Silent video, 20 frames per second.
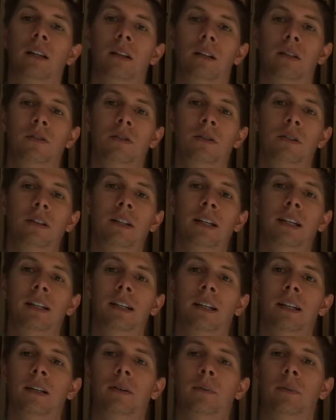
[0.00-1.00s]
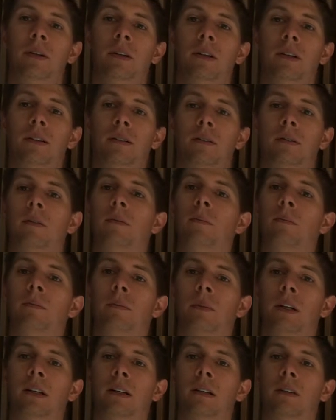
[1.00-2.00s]
This unique antibiotic
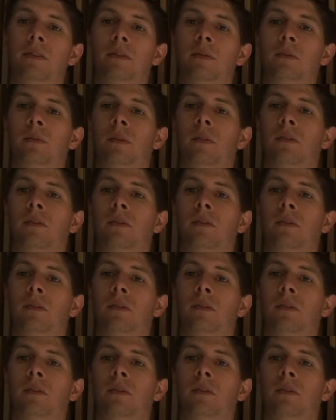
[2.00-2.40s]
mechanism